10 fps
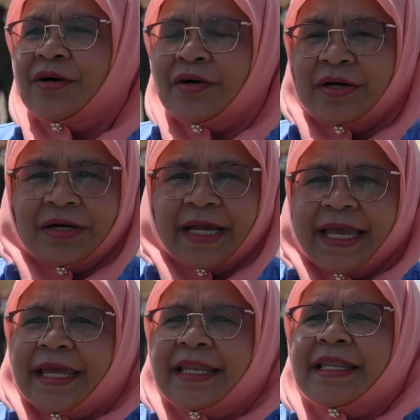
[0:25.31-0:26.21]

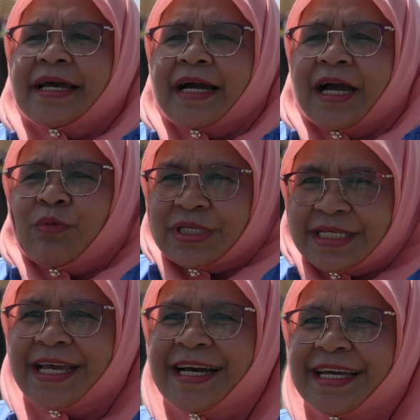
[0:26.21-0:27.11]
I was
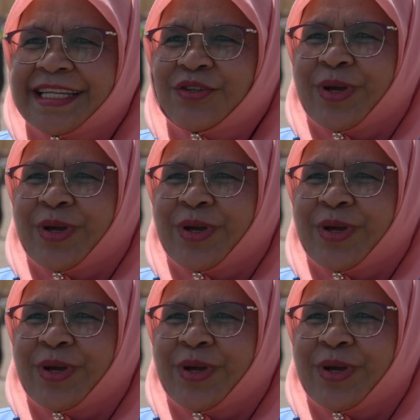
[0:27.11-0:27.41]
here in